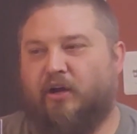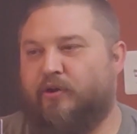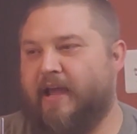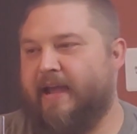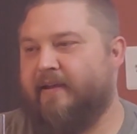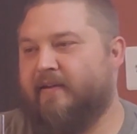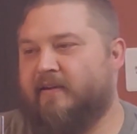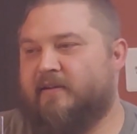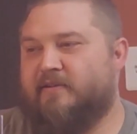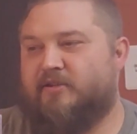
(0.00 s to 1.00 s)
Okay?
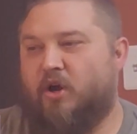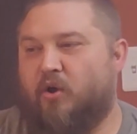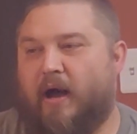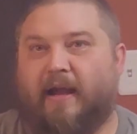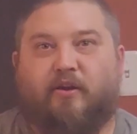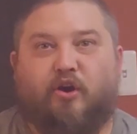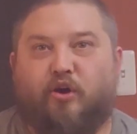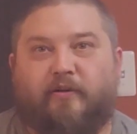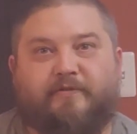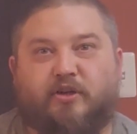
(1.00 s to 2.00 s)
So I
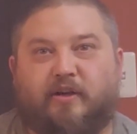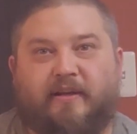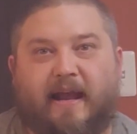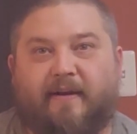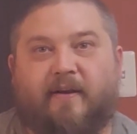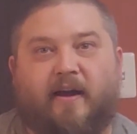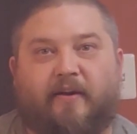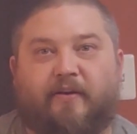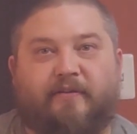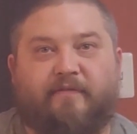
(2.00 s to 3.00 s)
could have took it down to
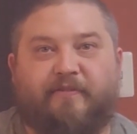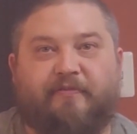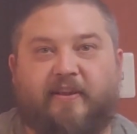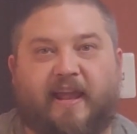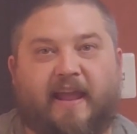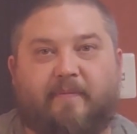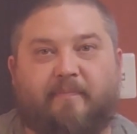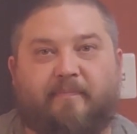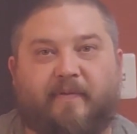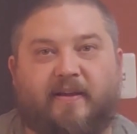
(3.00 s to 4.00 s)

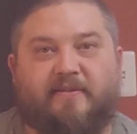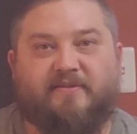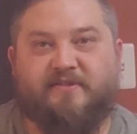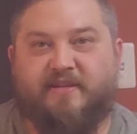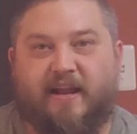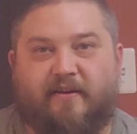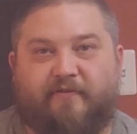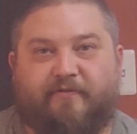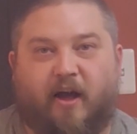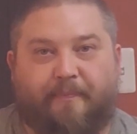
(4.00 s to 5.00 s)
158 instead
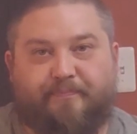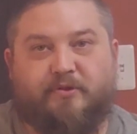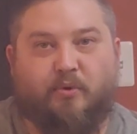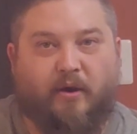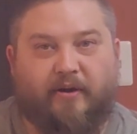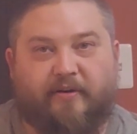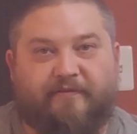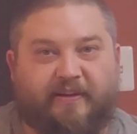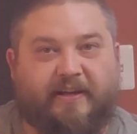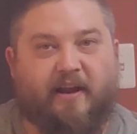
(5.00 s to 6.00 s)
of up to
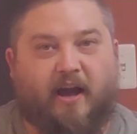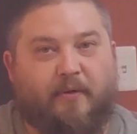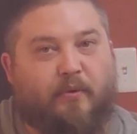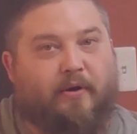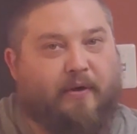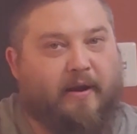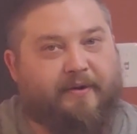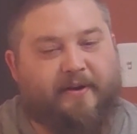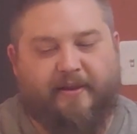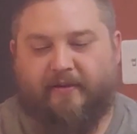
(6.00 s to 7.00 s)
159 when I
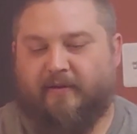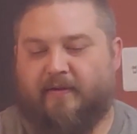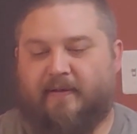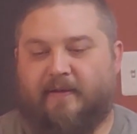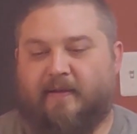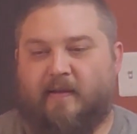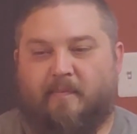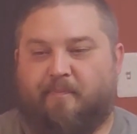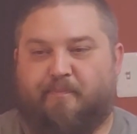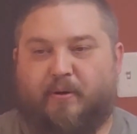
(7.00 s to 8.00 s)
rounded it.
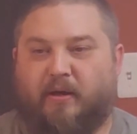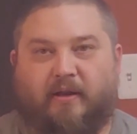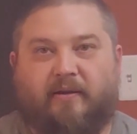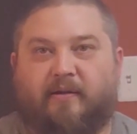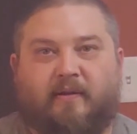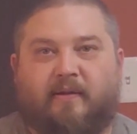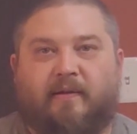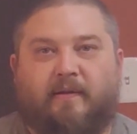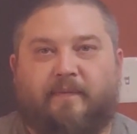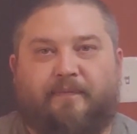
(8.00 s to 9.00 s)
But
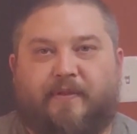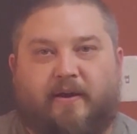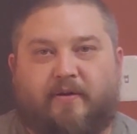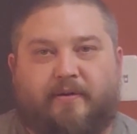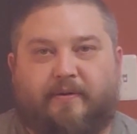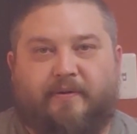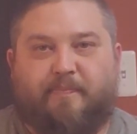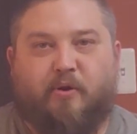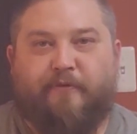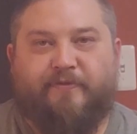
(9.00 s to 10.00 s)

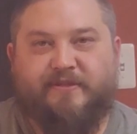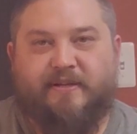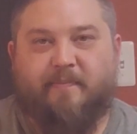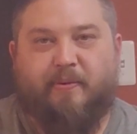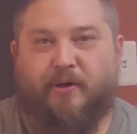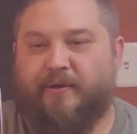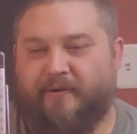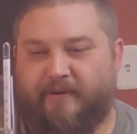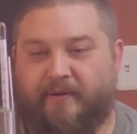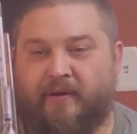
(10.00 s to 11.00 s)
the proof is in the
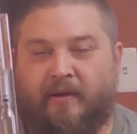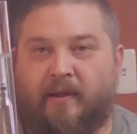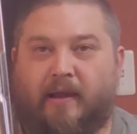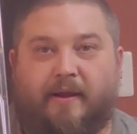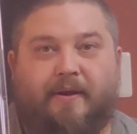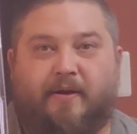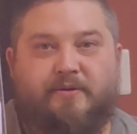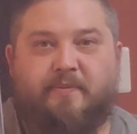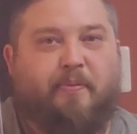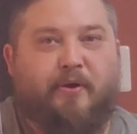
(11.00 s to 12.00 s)
pudding, and
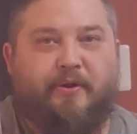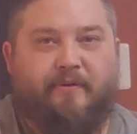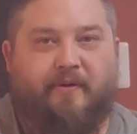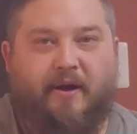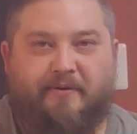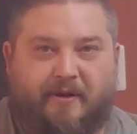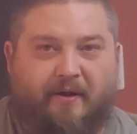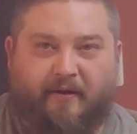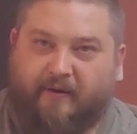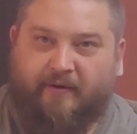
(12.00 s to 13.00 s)
there's the pudding right
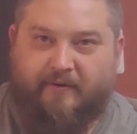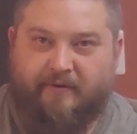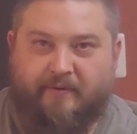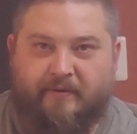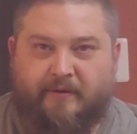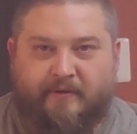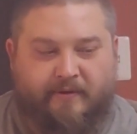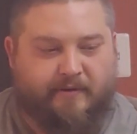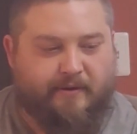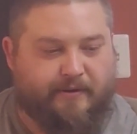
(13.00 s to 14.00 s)
there.
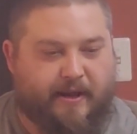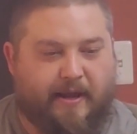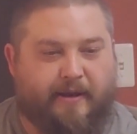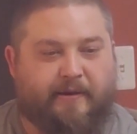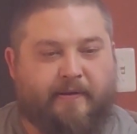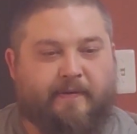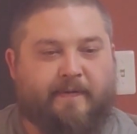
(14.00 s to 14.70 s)
Okay?